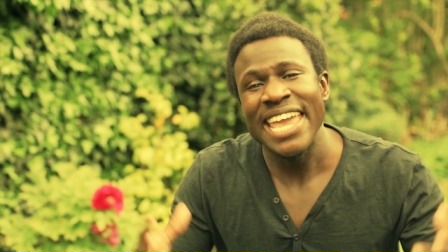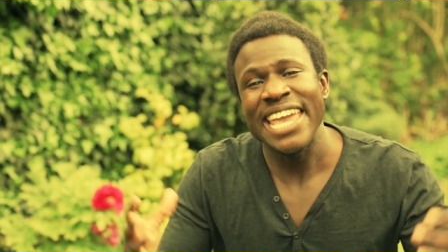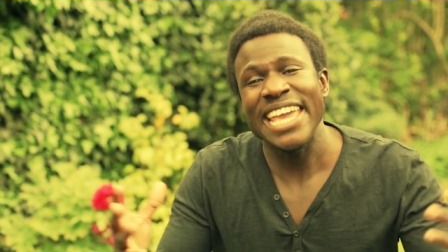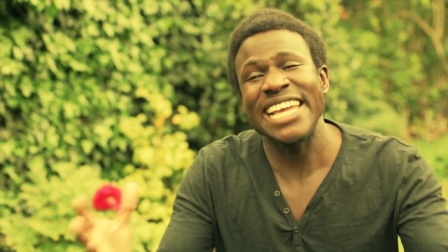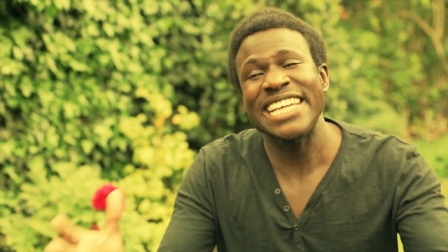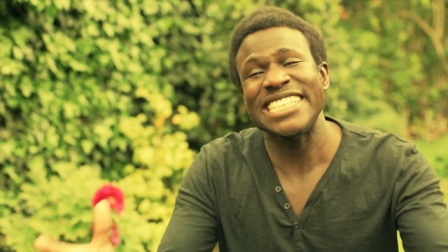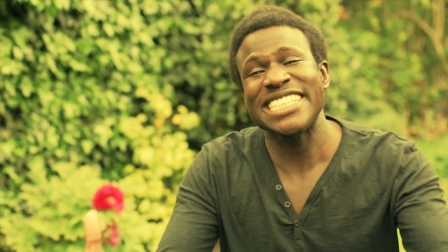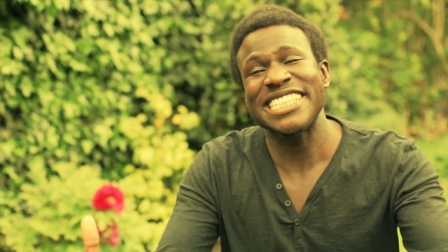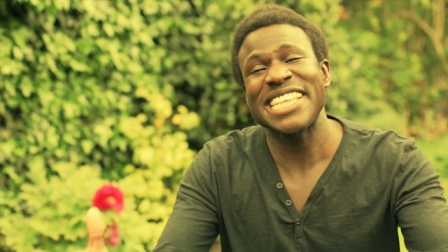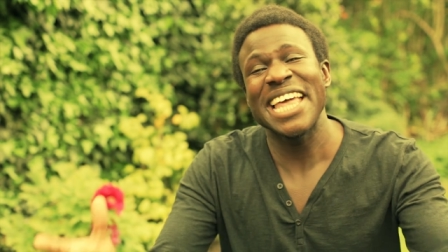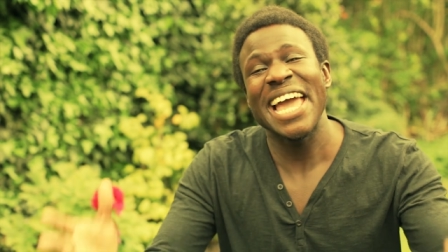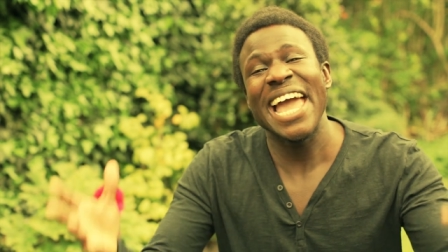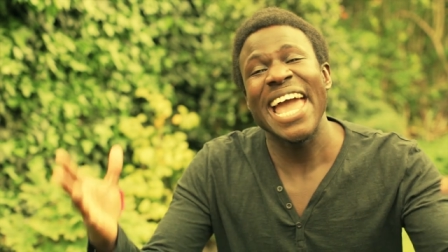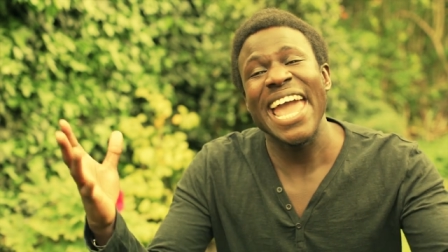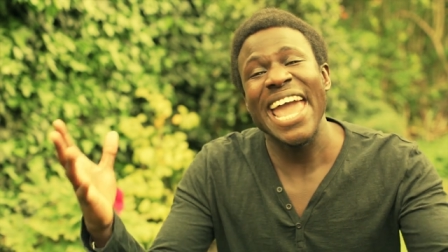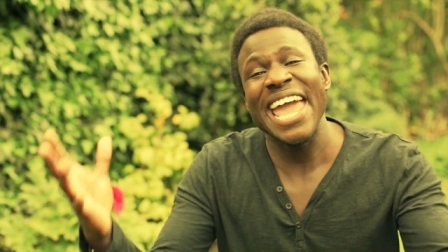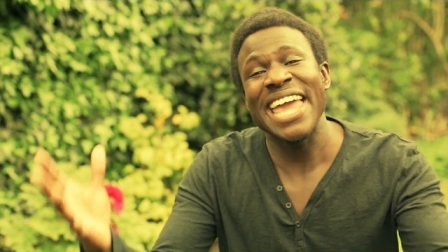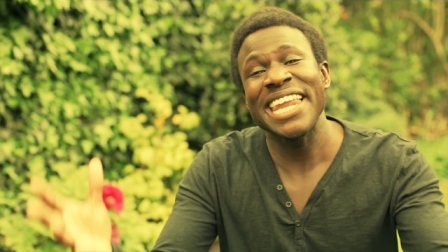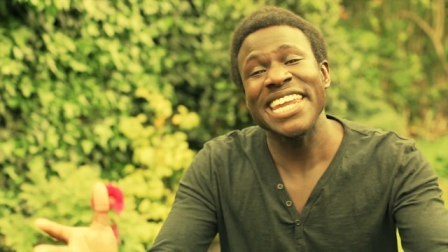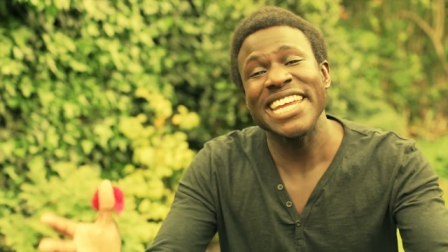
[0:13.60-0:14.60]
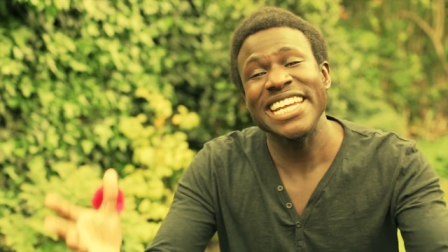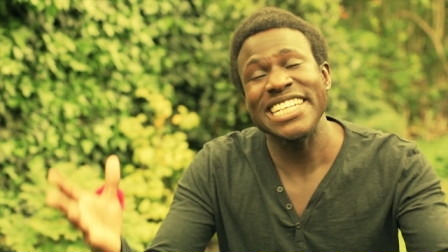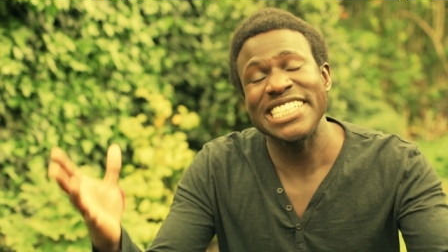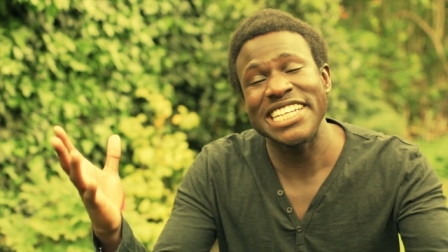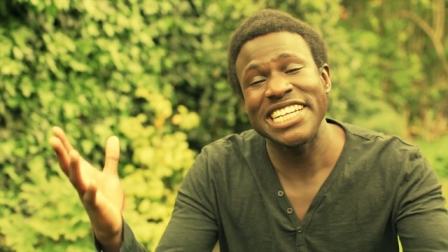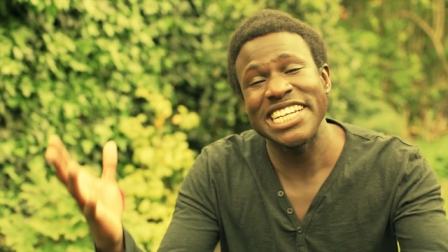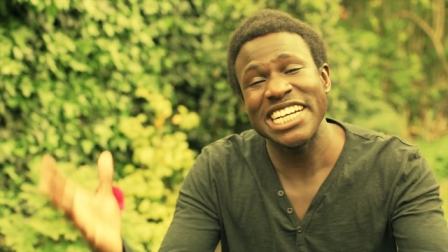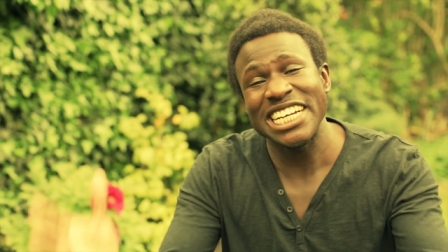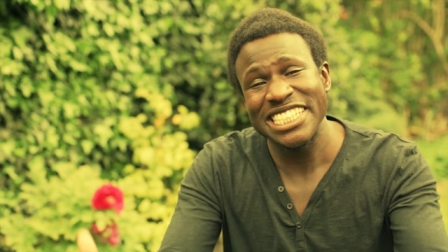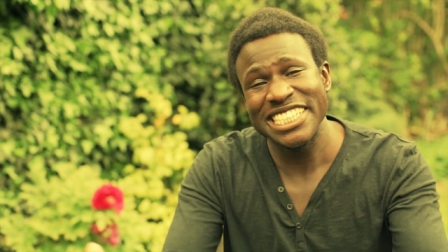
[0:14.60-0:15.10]
is there any
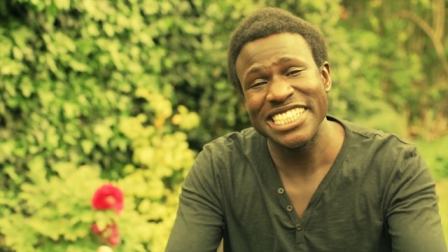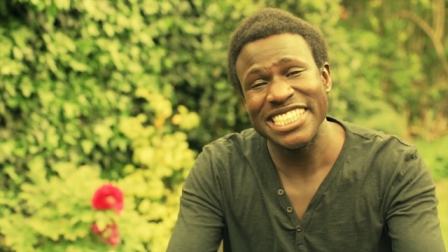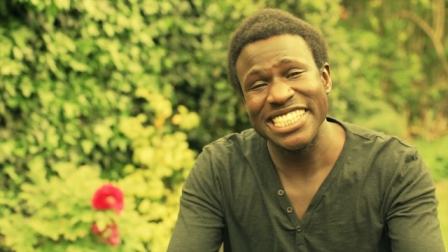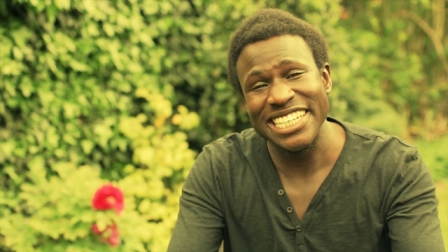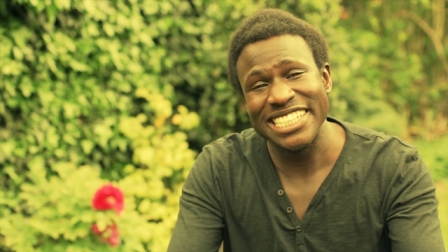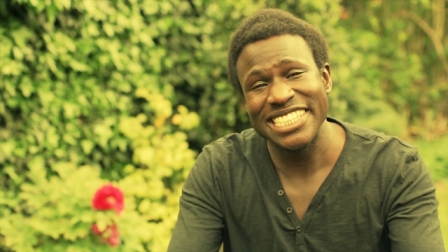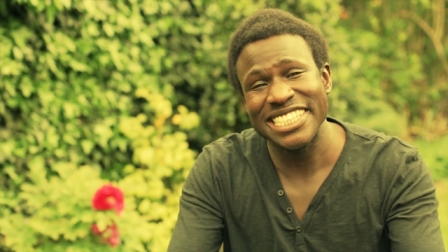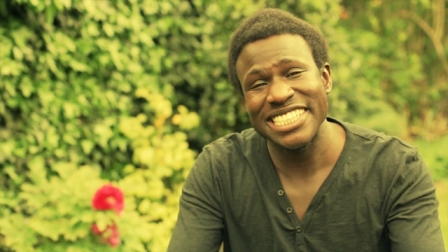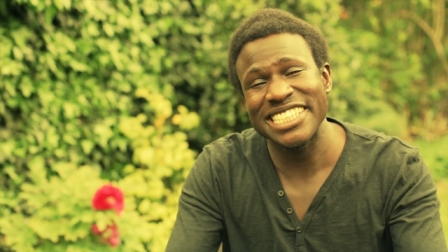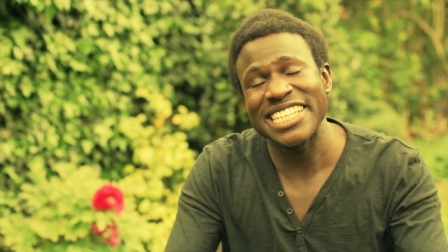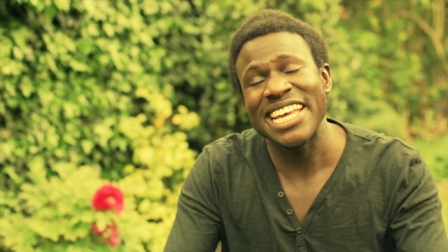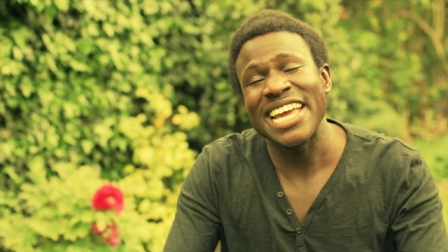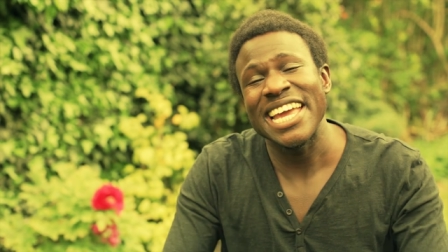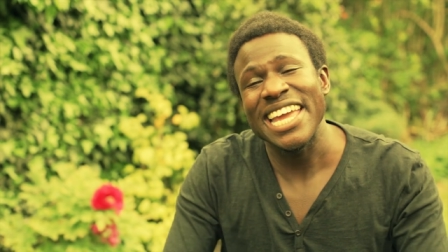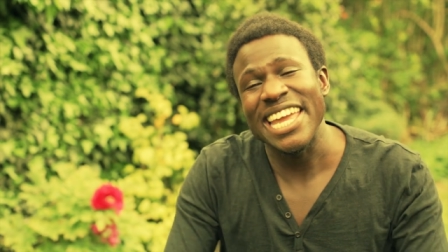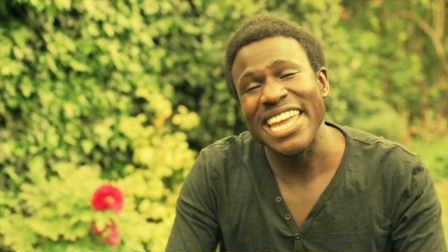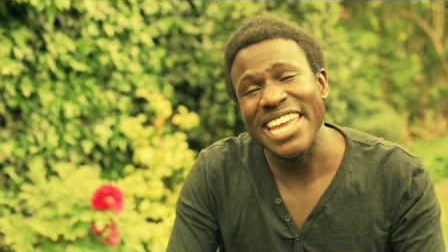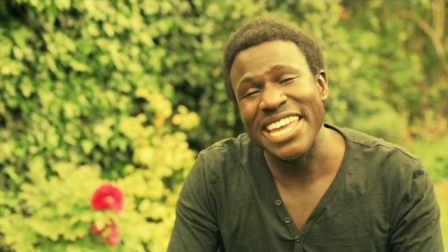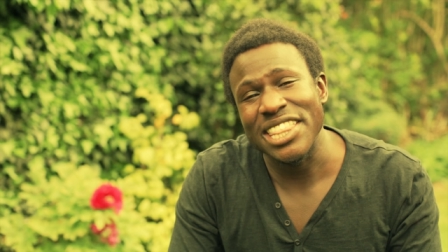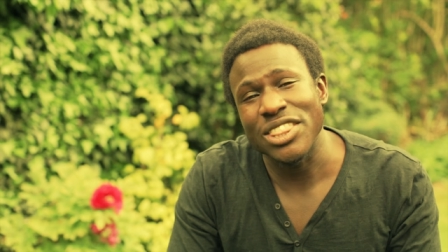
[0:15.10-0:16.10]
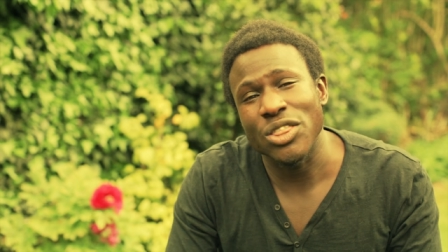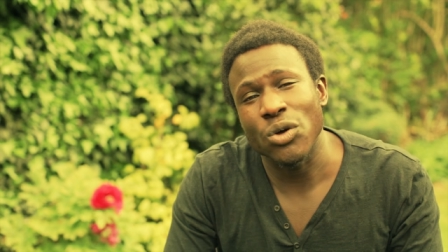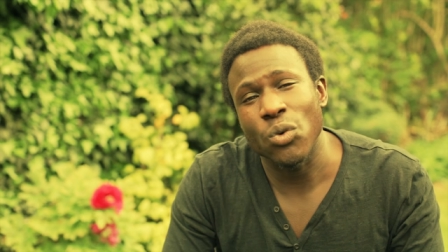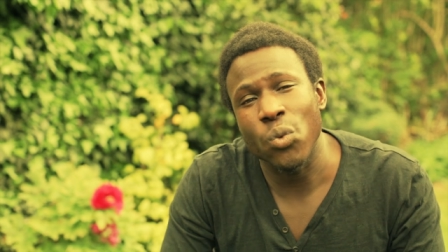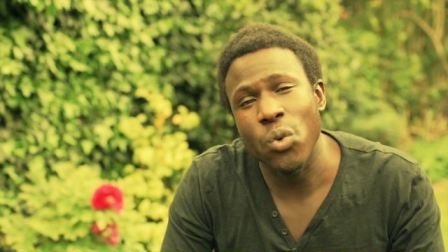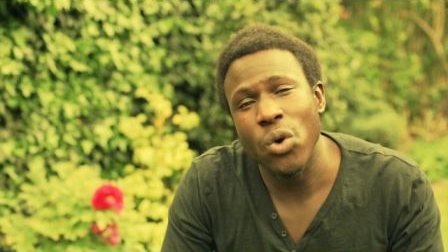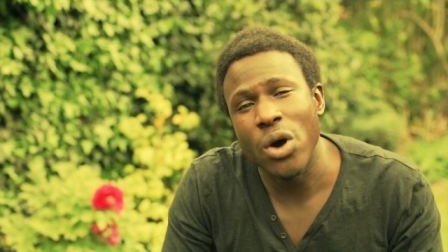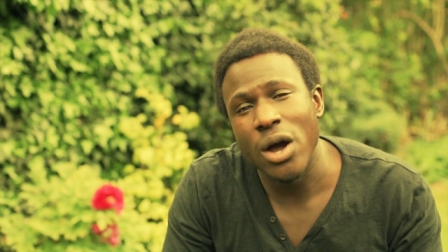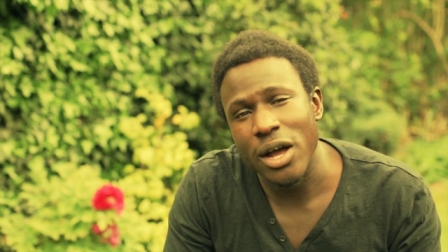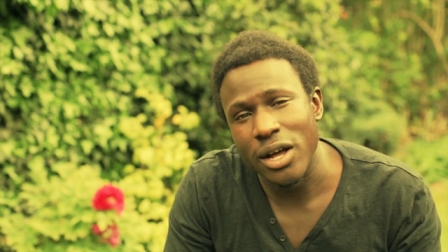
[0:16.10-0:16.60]
justice in the
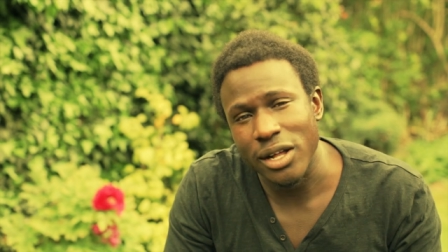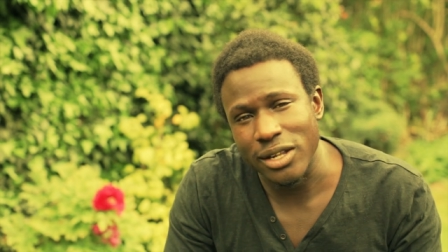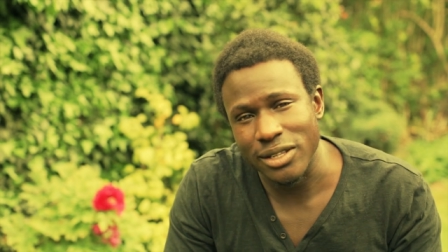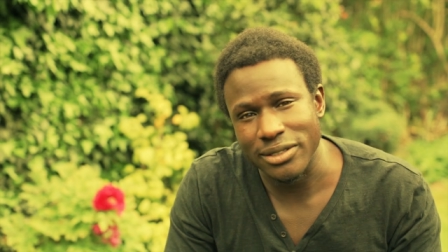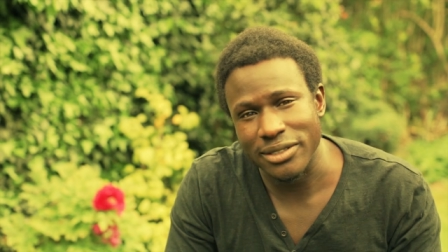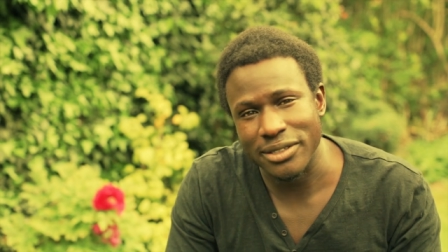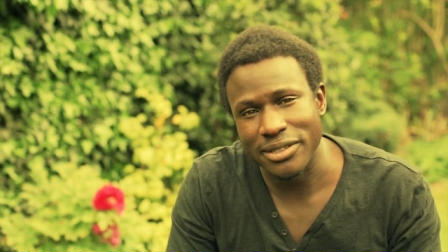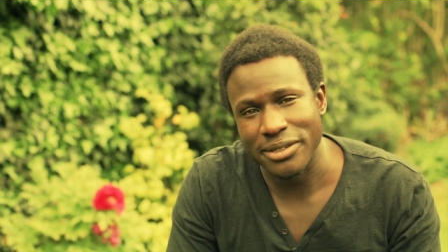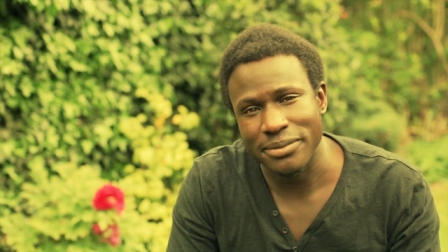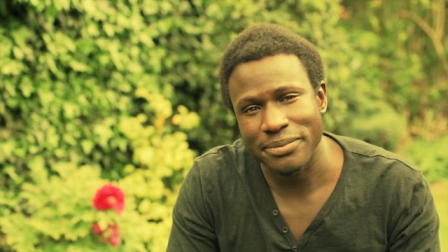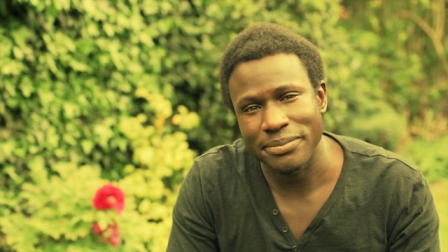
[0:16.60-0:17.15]
world?